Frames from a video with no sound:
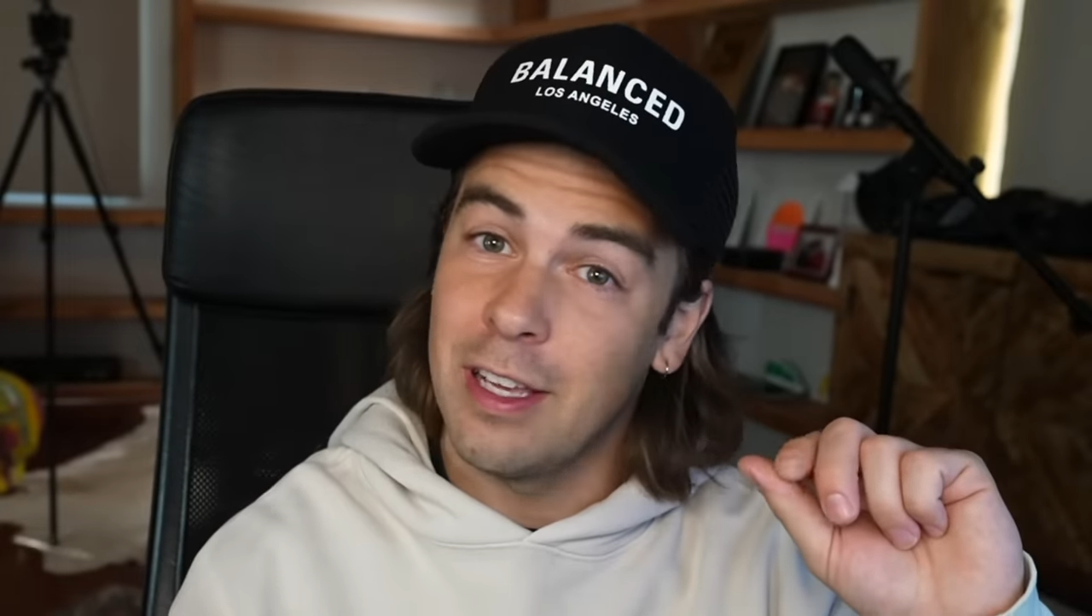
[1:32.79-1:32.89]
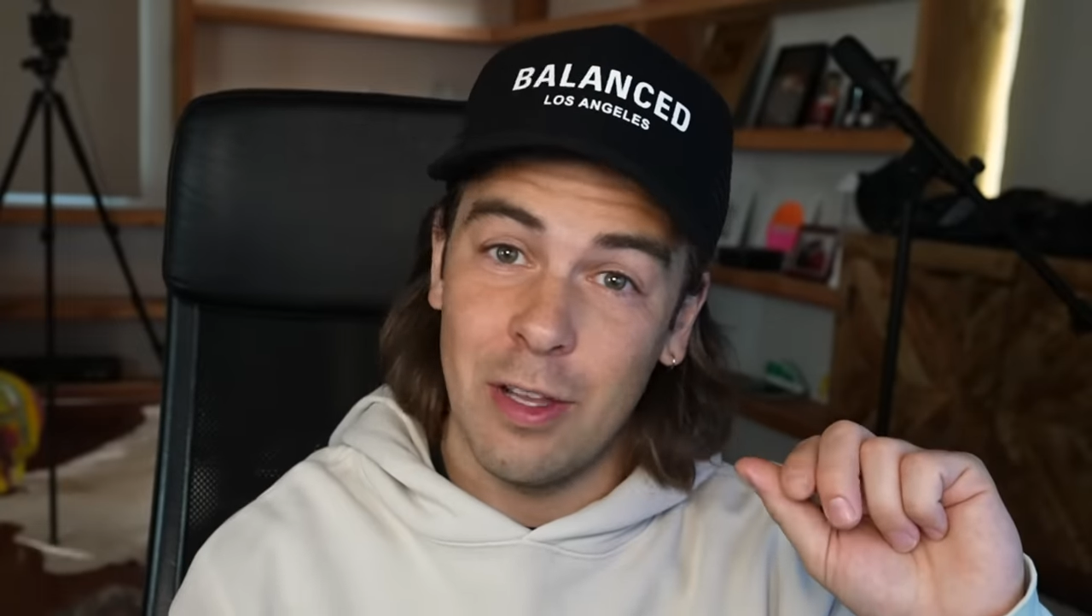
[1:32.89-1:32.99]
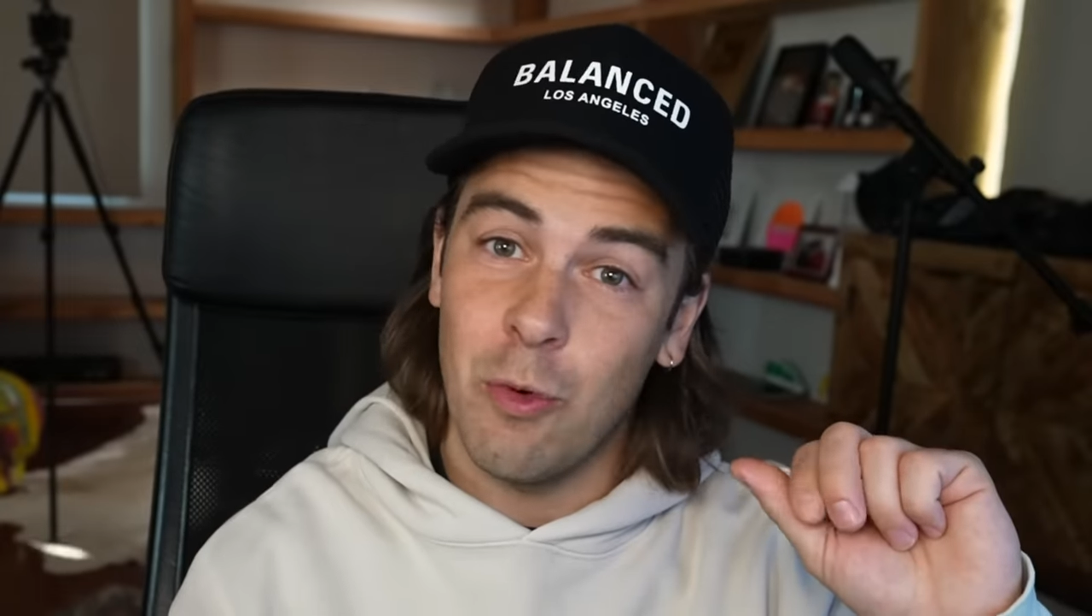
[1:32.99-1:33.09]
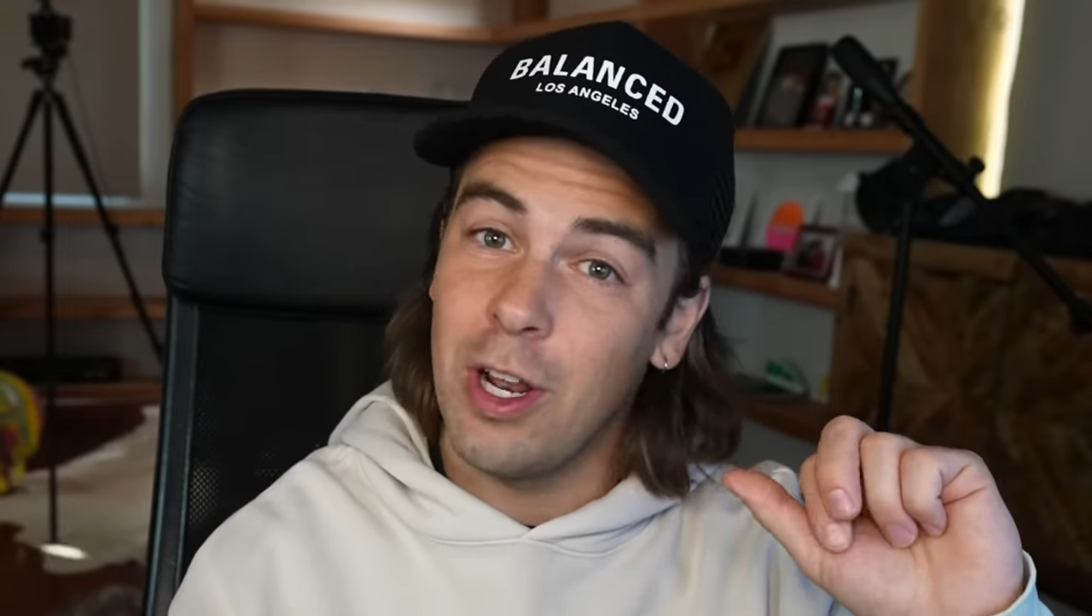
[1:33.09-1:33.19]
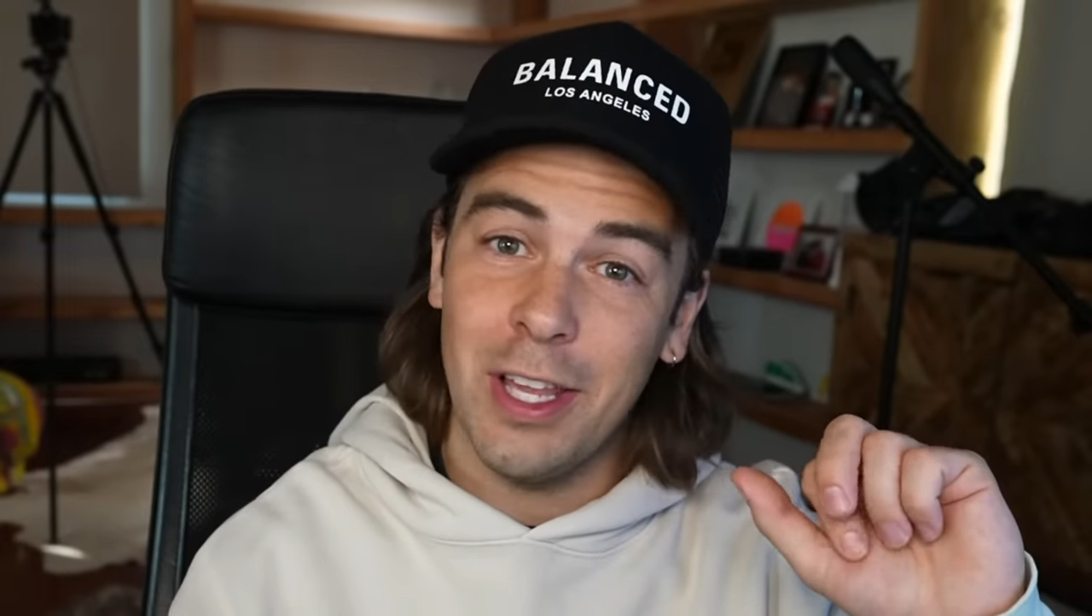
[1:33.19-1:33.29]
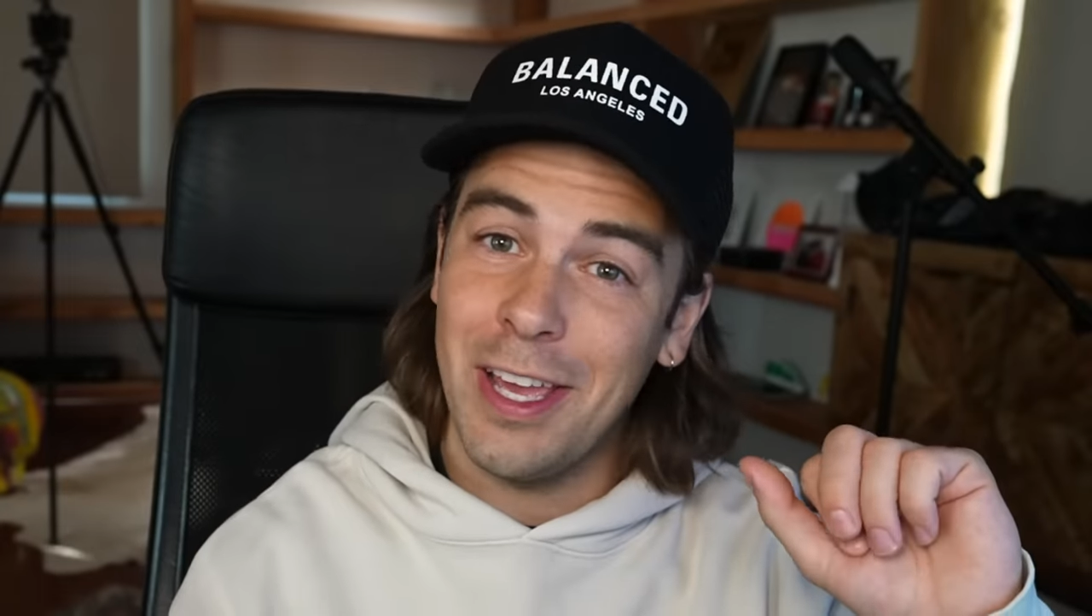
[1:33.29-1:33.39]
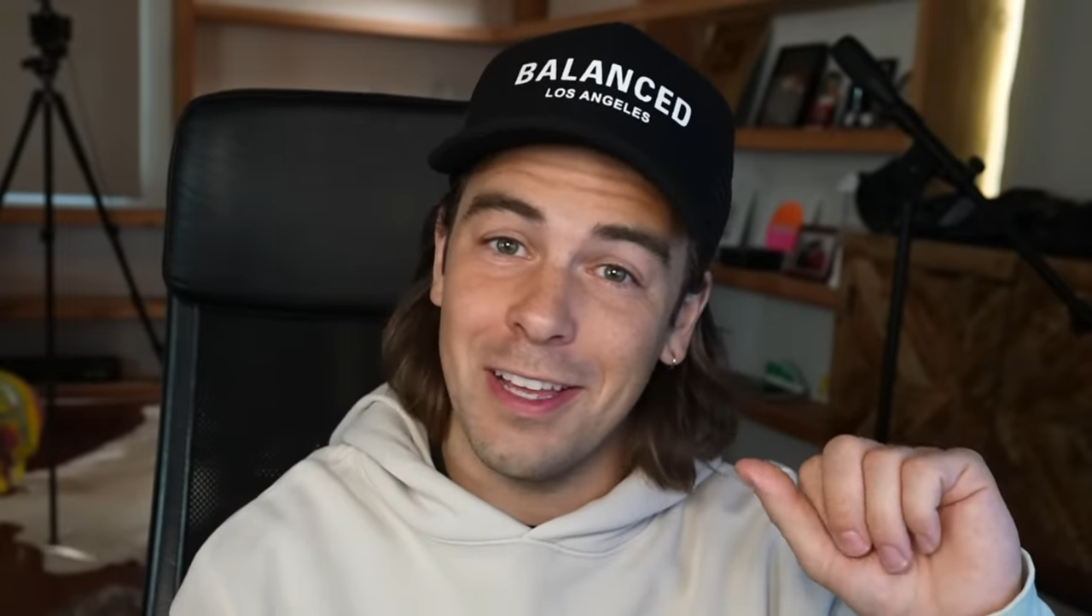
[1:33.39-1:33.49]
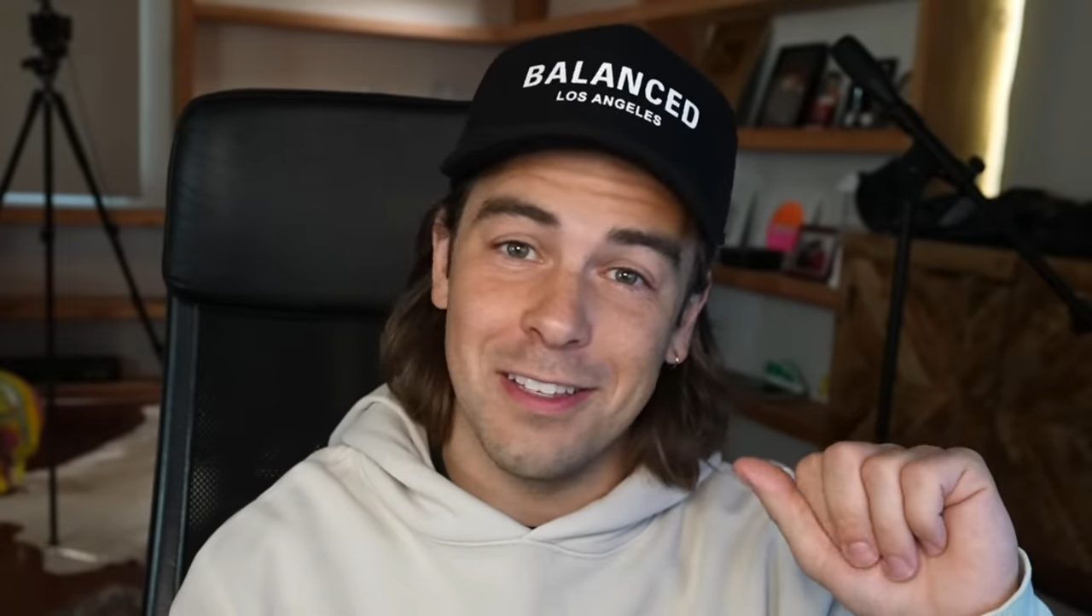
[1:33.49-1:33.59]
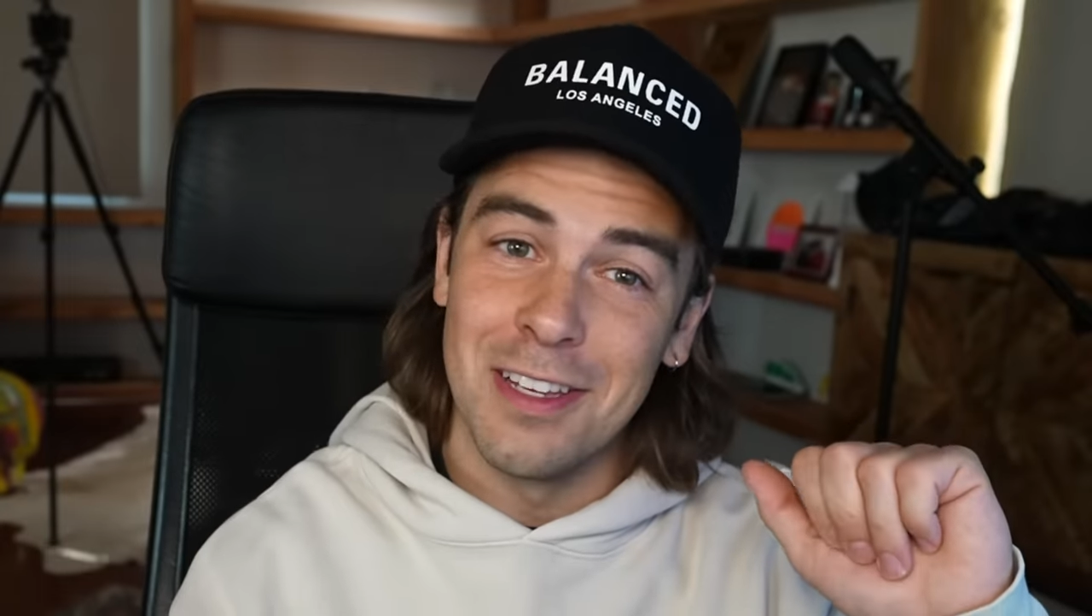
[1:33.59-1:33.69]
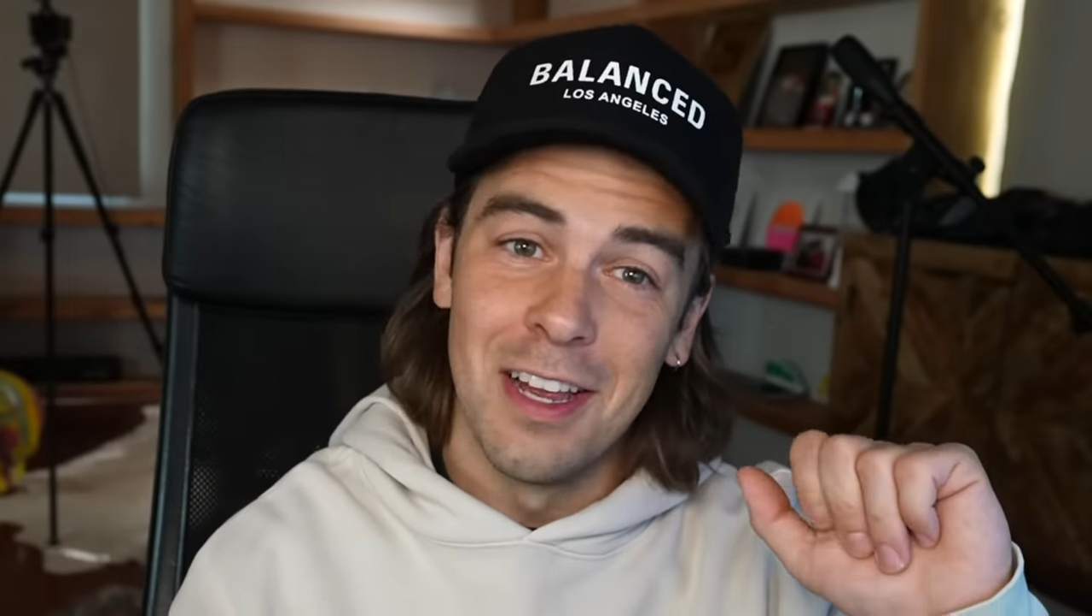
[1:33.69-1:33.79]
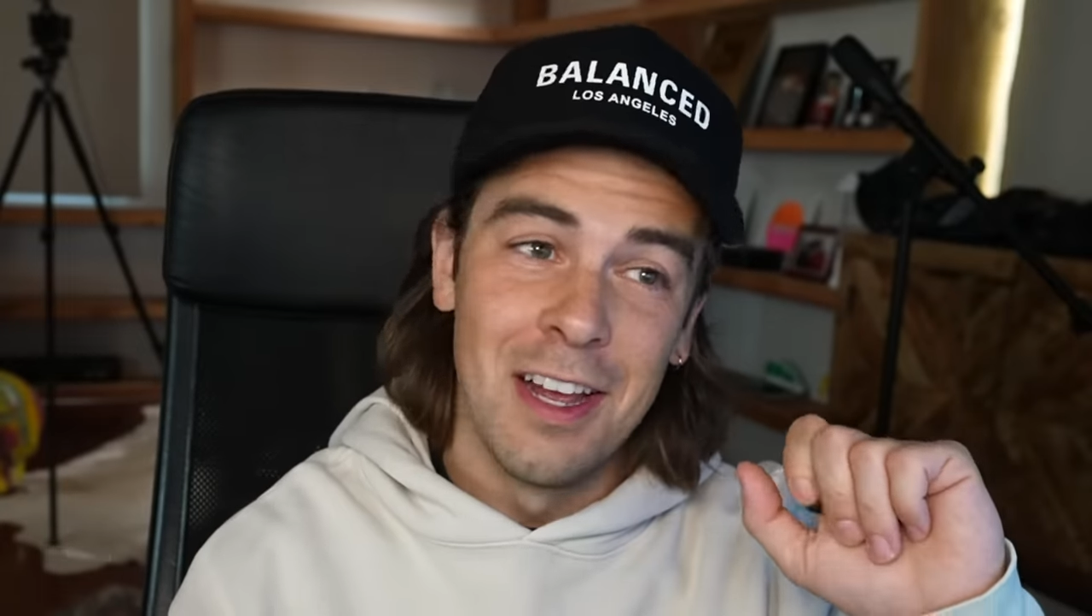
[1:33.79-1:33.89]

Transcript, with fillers: It really is.